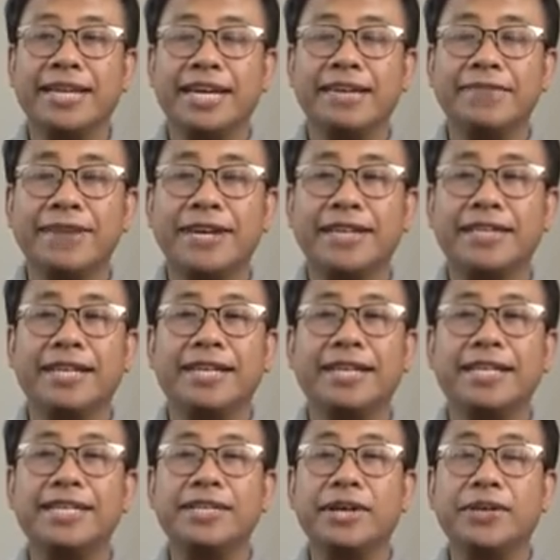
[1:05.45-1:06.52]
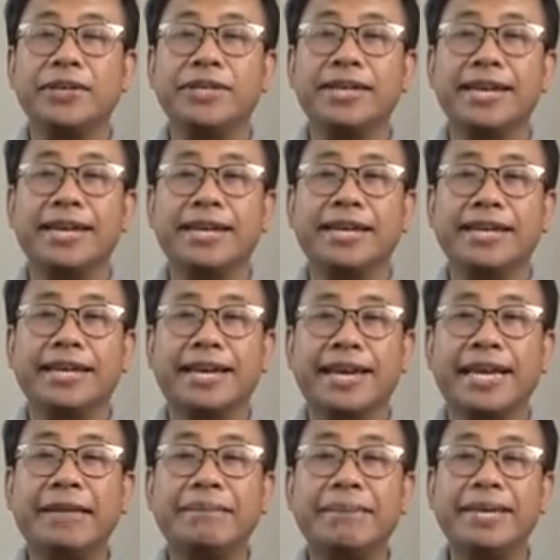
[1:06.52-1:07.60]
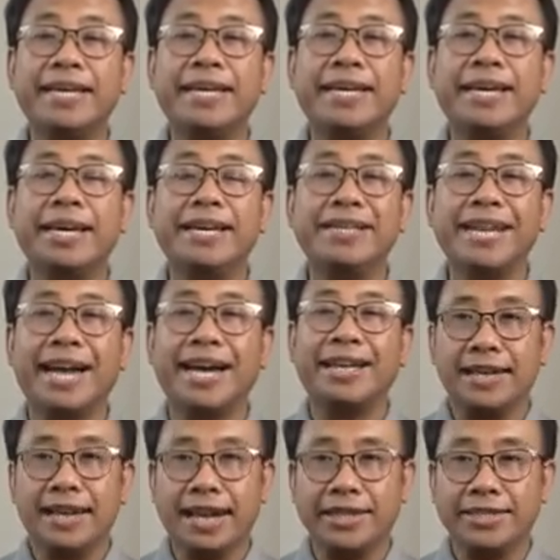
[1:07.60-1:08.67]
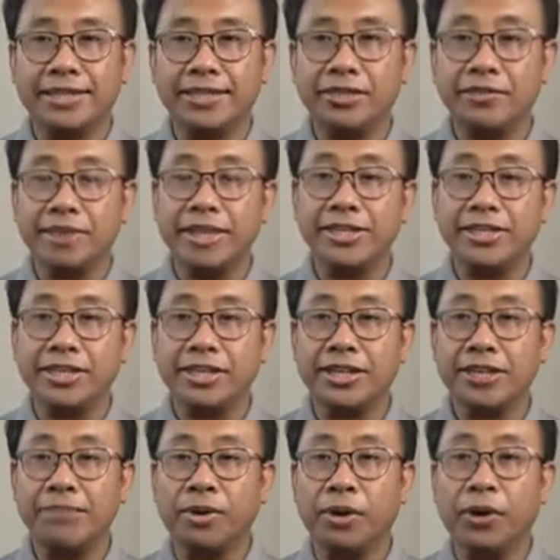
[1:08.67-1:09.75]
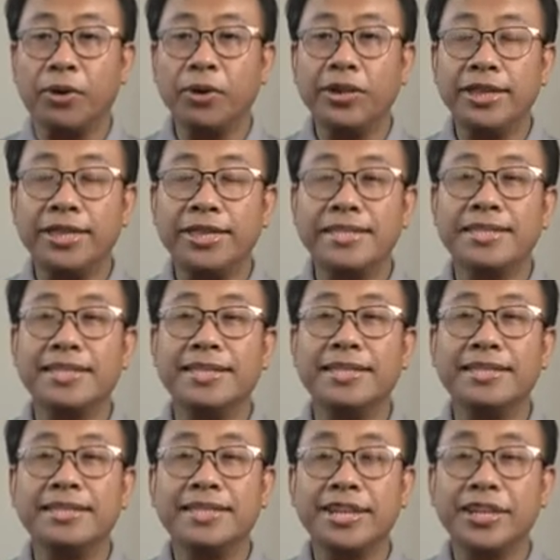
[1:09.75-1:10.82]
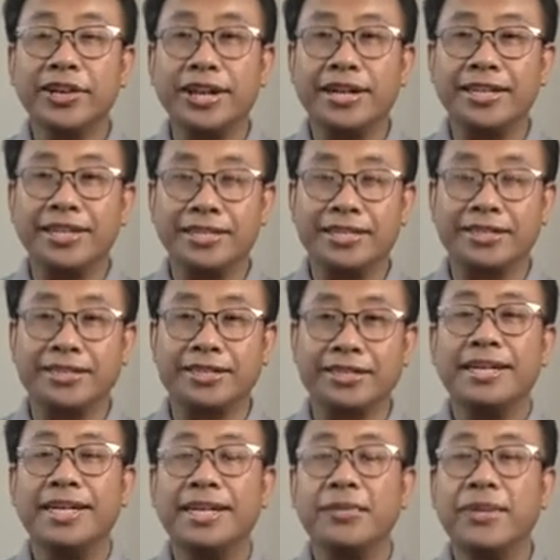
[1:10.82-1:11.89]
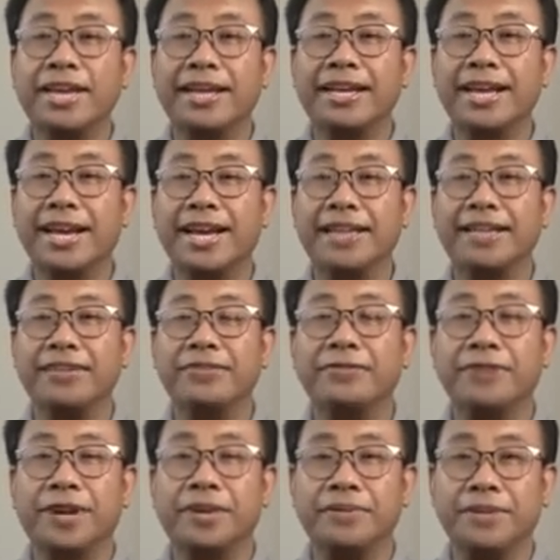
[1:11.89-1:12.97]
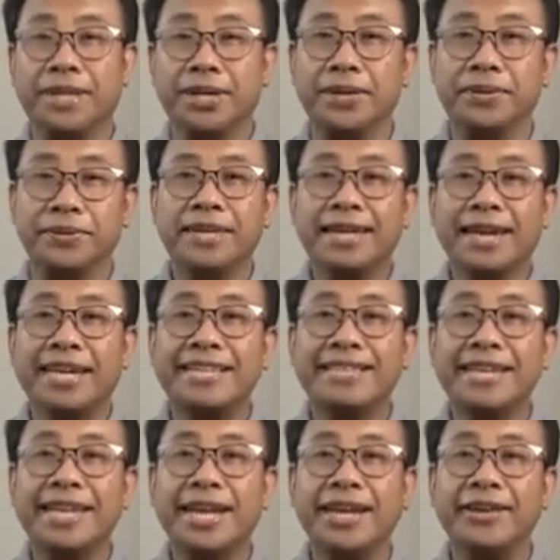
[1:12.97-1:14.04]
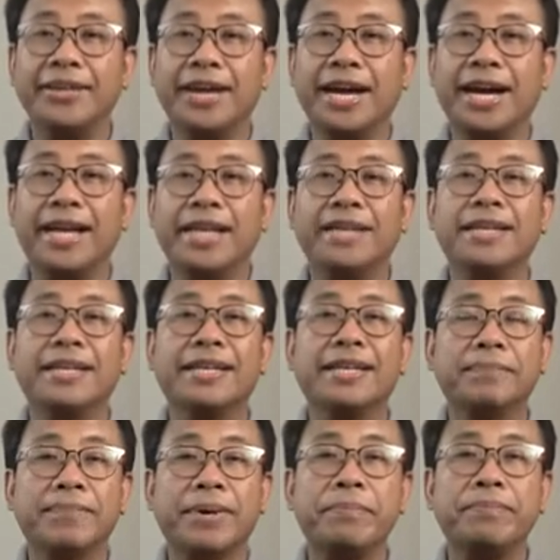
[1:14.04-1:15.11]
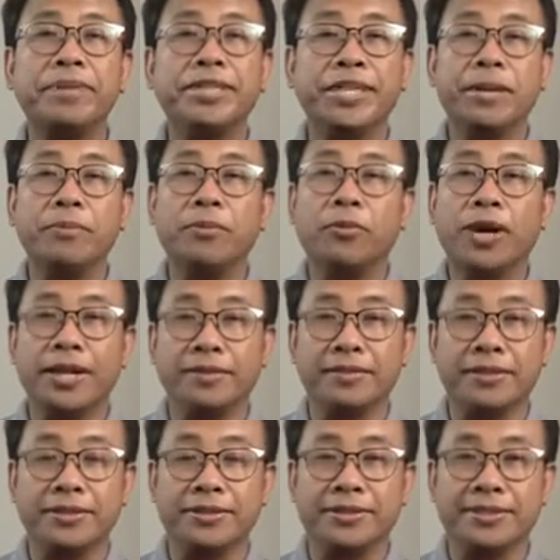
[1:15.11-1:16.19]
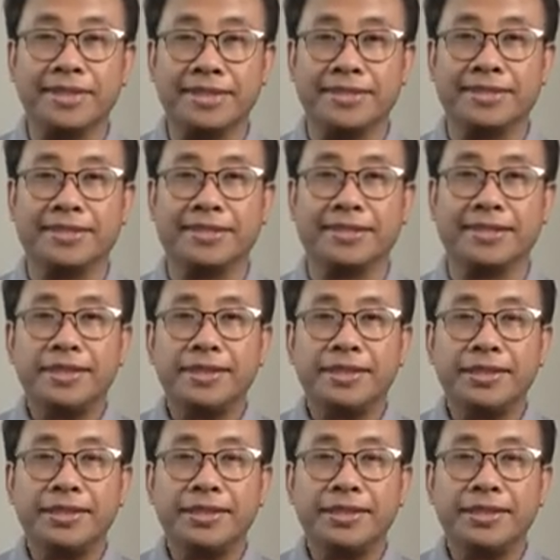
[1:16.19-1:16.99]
In fact, this cone can be looked at as the summation of all these circular discs that we can cut from the cone. And let's take a look at the property of one of those discs.